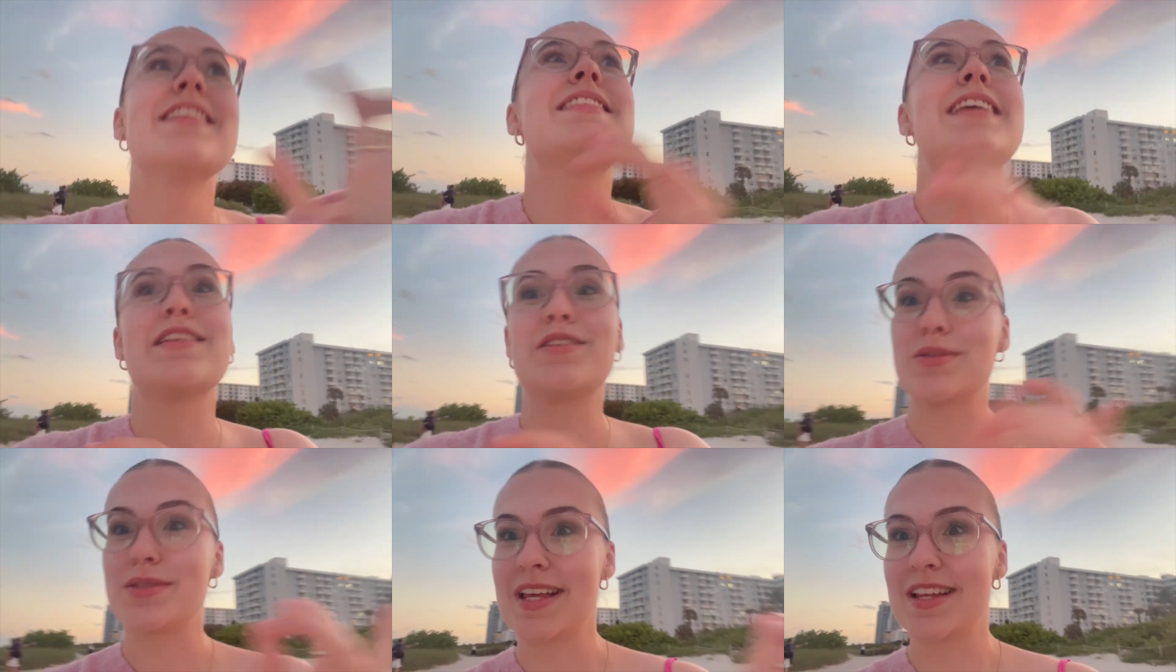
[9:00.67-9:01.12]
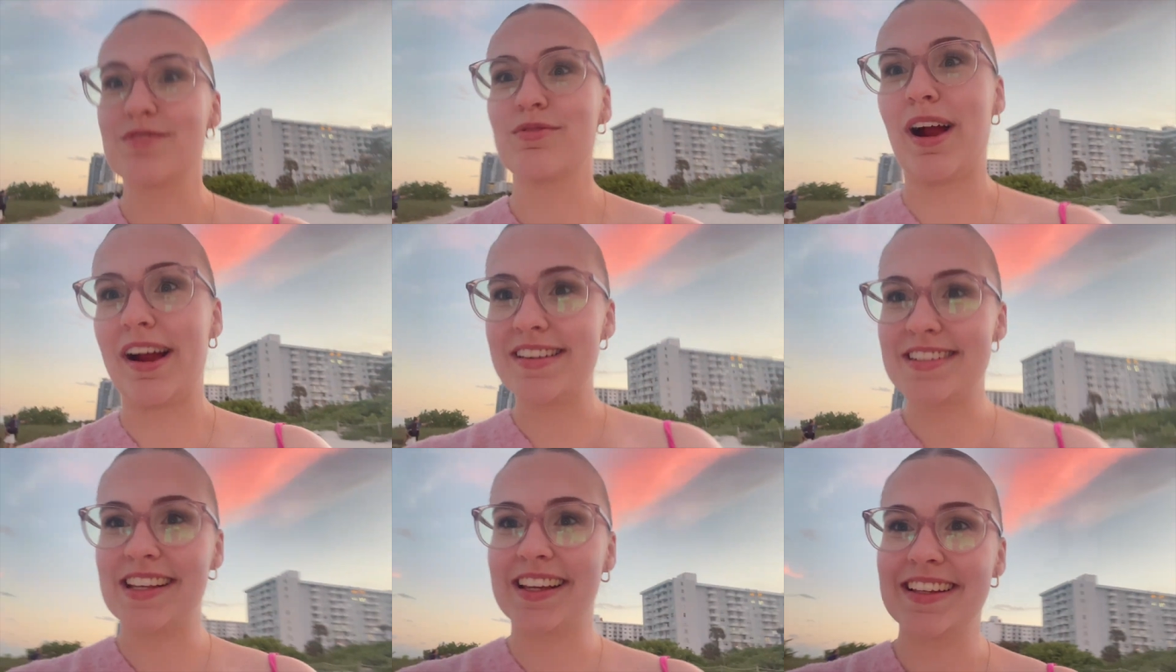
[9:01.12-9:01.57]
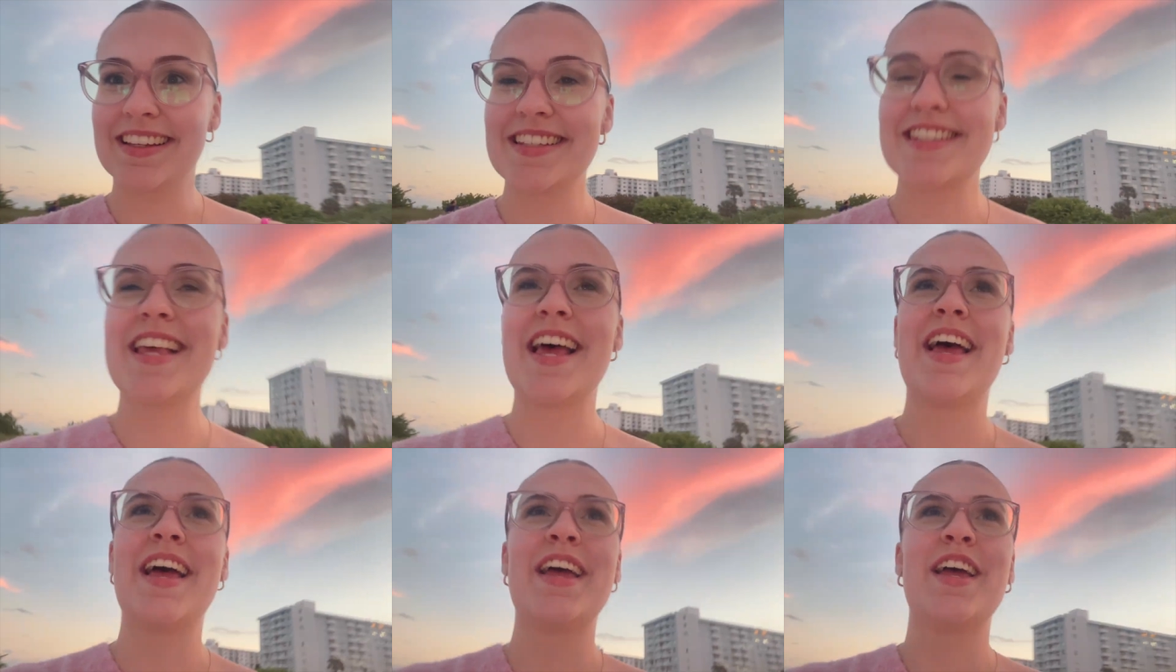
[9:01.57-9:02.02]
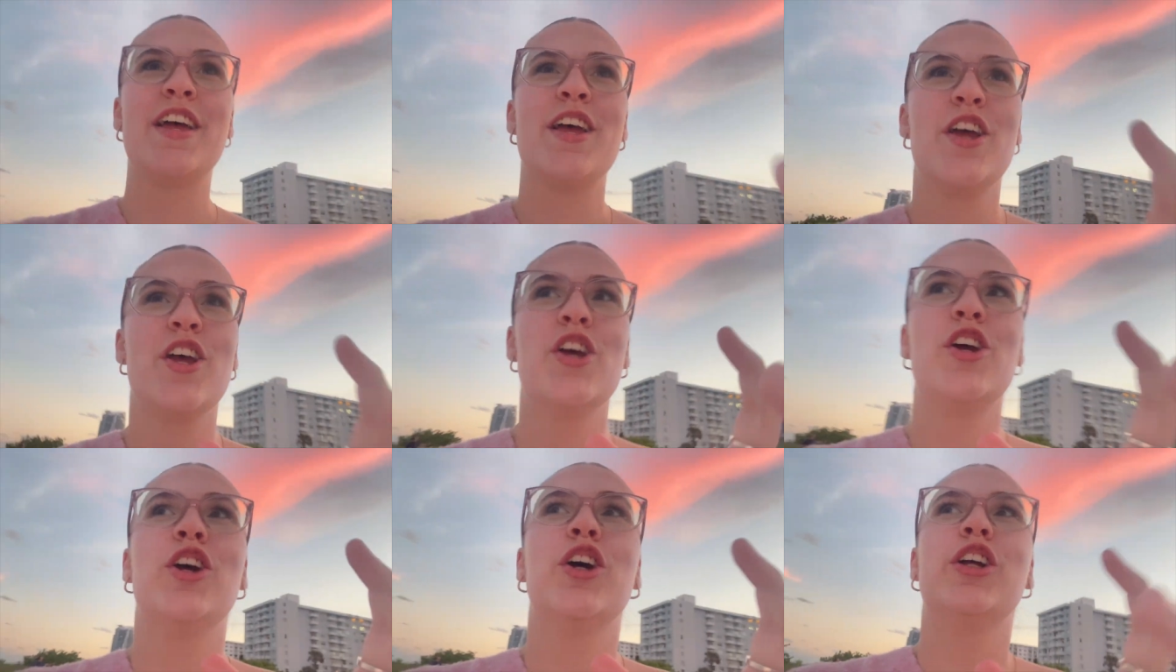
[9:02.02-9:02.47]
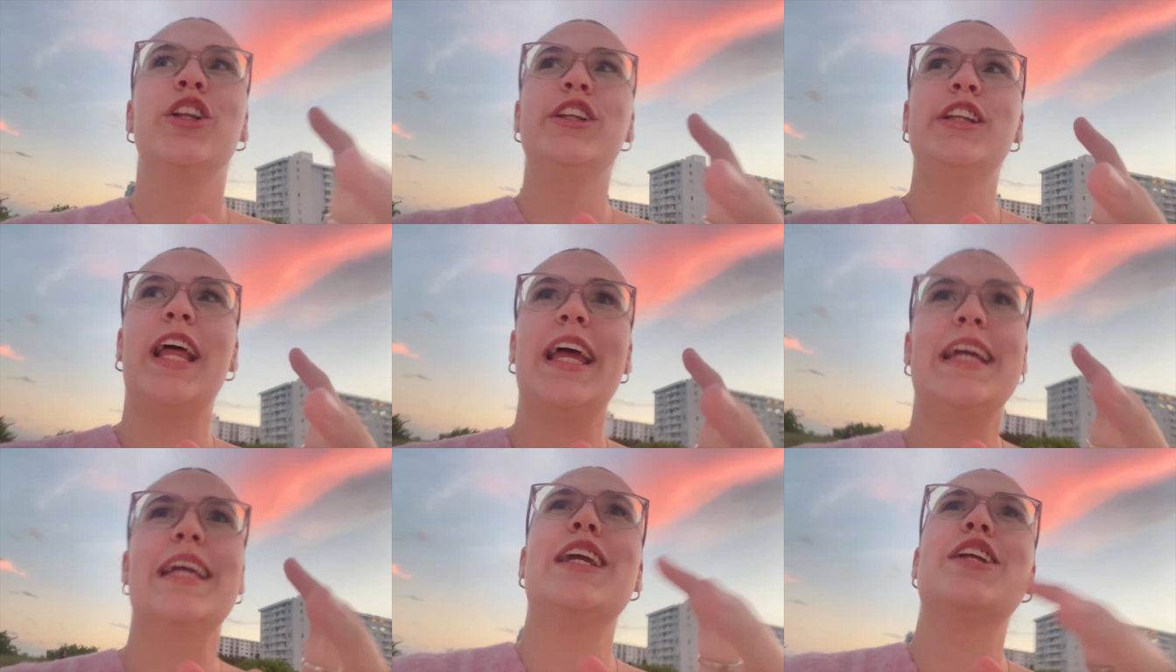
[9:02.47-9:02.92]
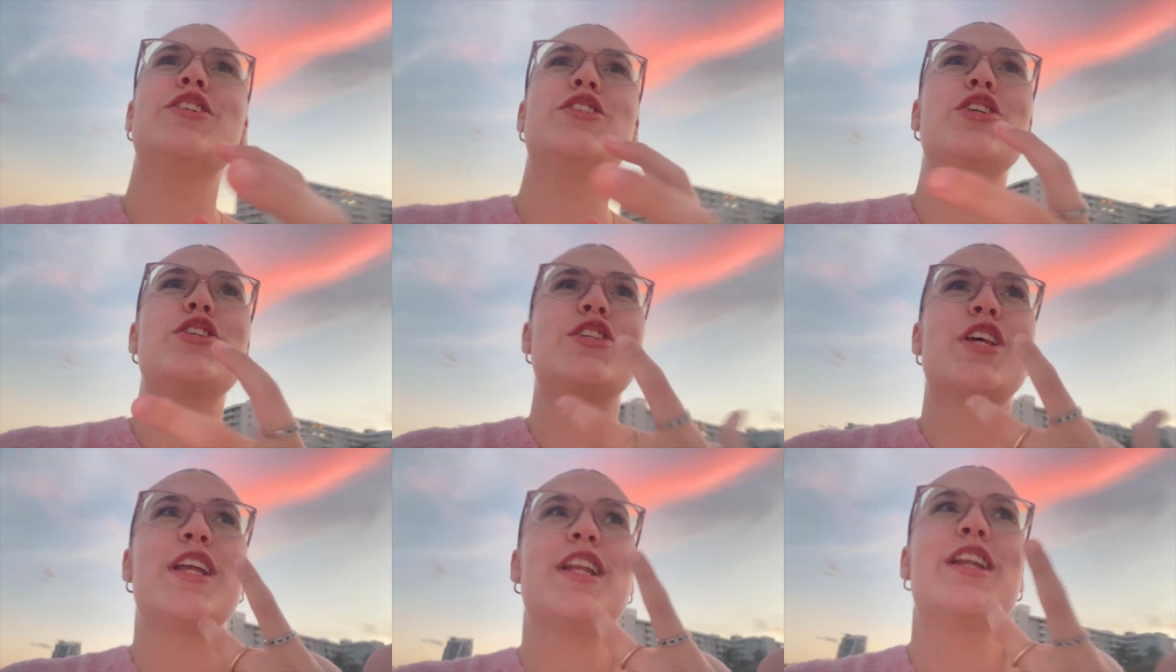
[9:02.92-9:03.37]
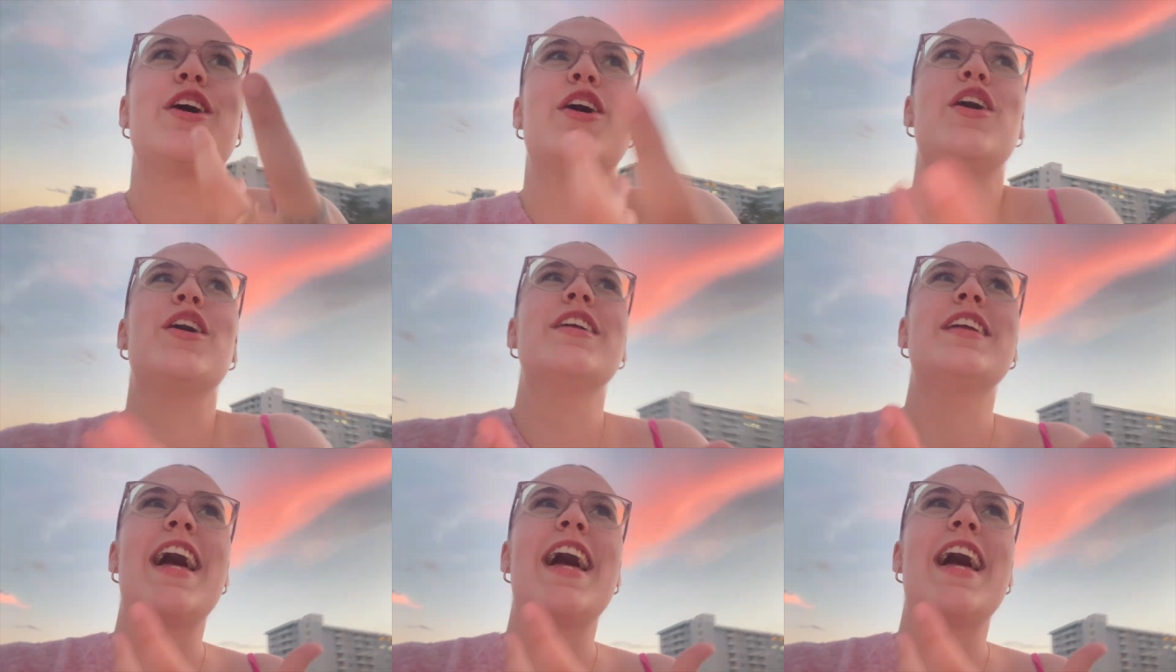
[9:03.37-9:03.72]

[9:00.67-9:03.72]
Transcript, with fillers: sets, the sun rises. Like, does it not,